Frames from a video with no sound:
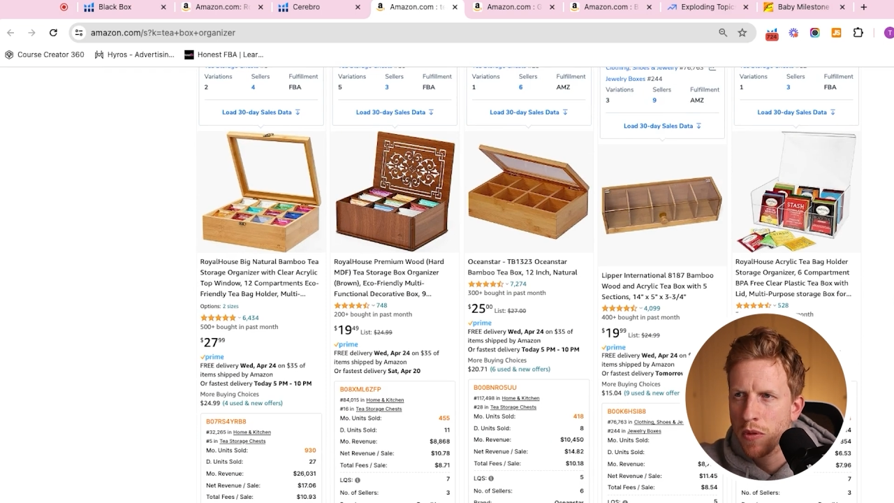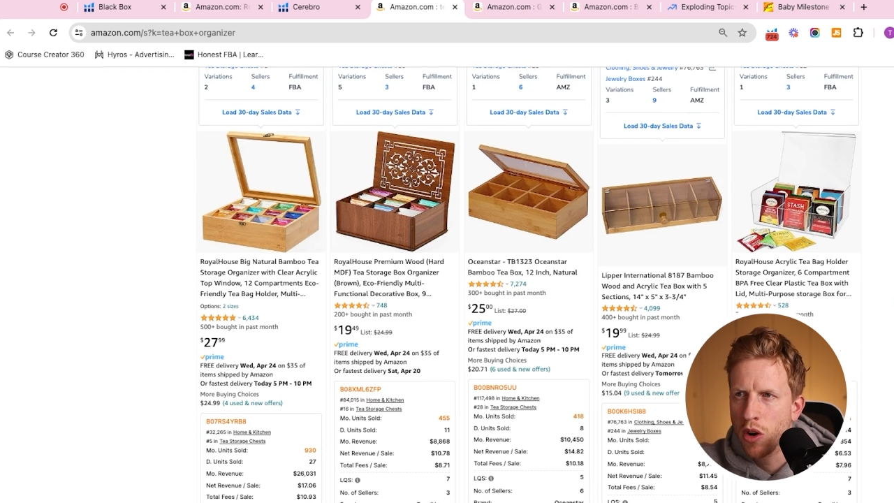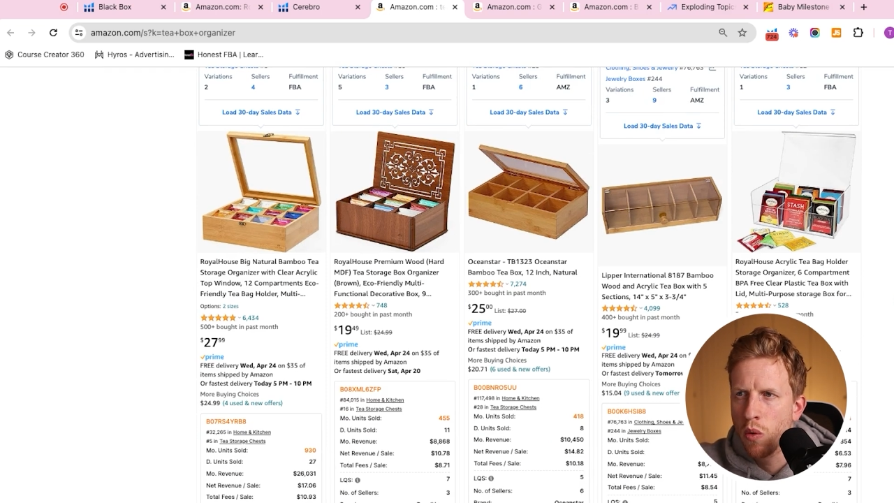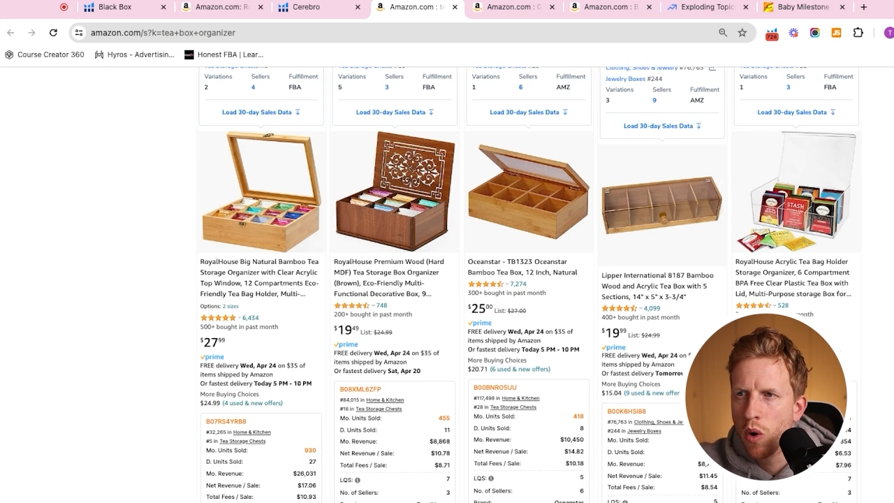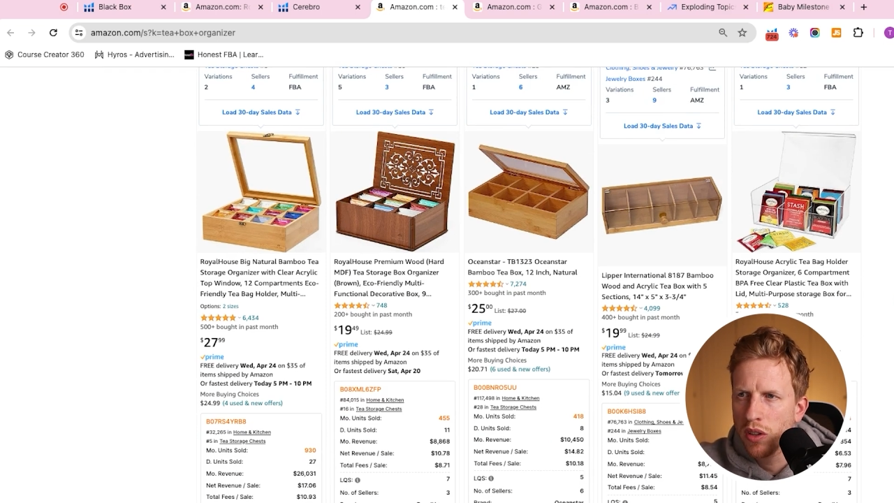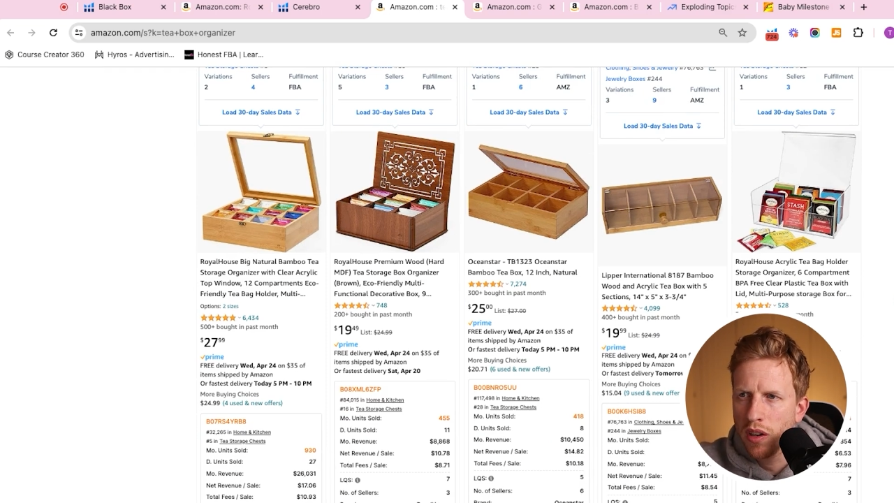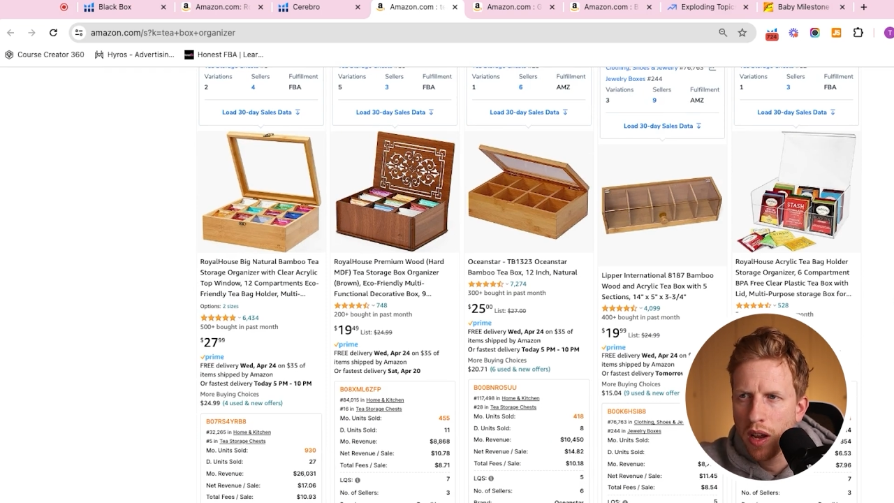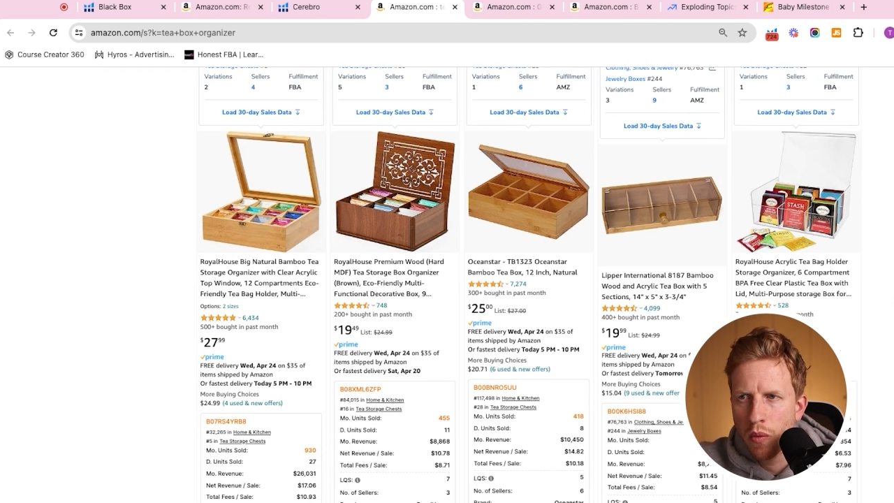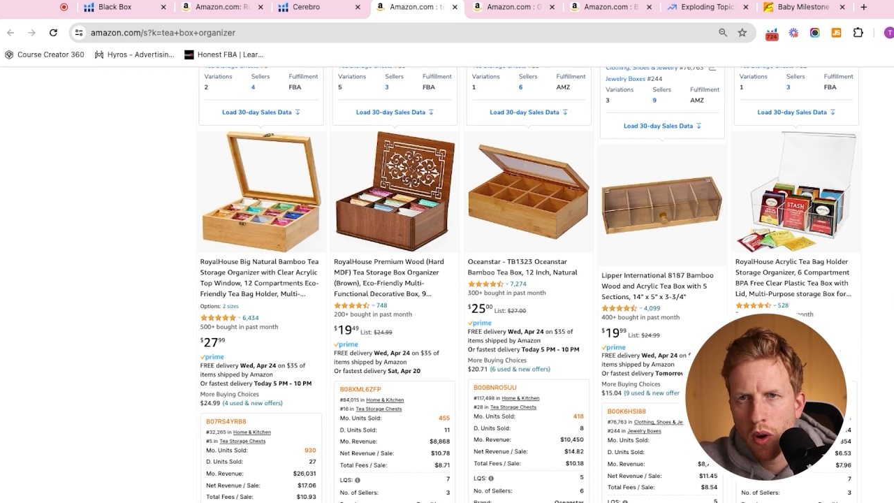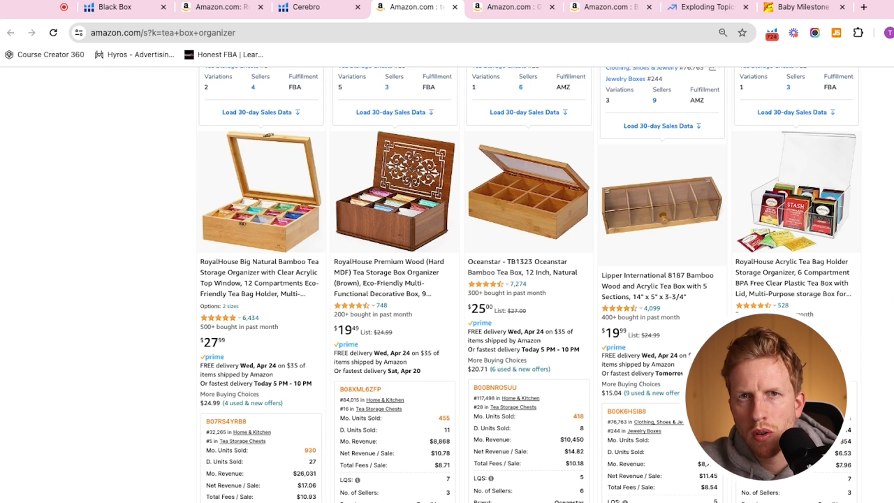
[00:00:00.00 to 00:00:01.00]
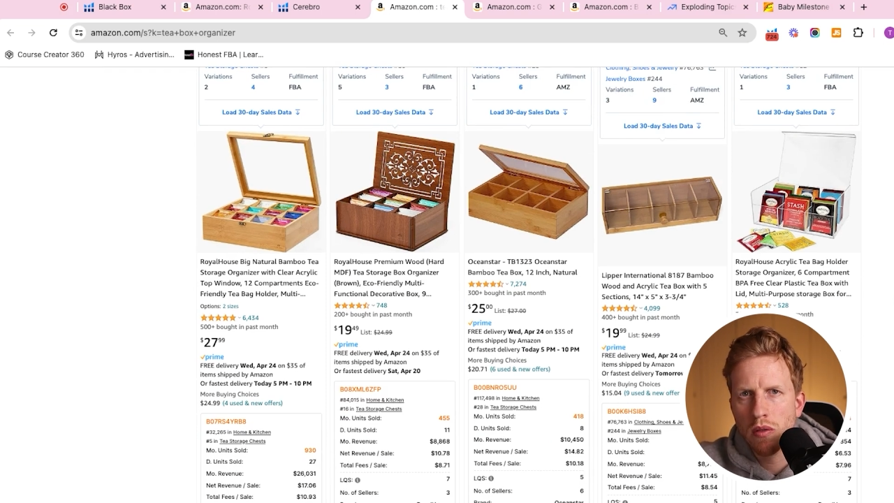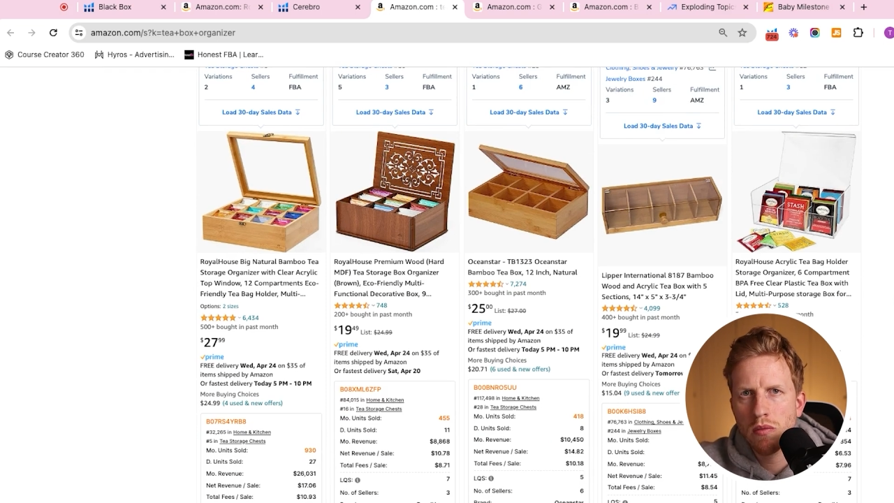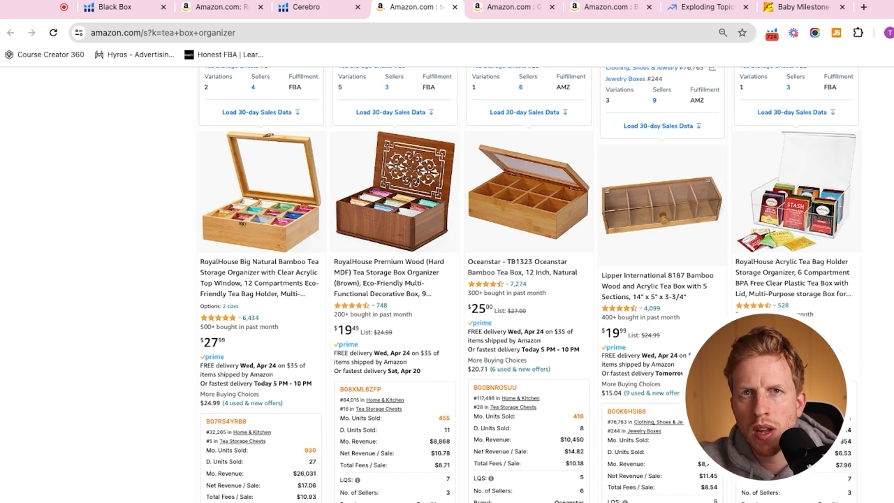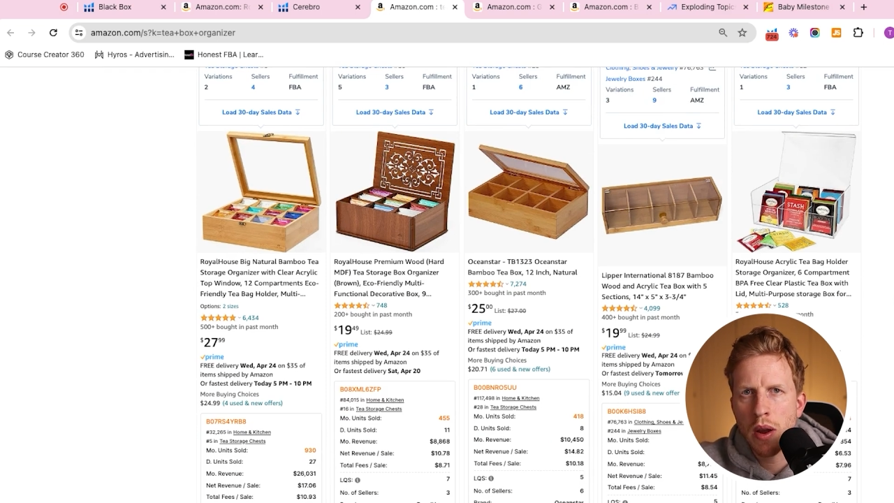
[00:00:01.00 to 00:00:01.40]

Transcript: you know, what do they want?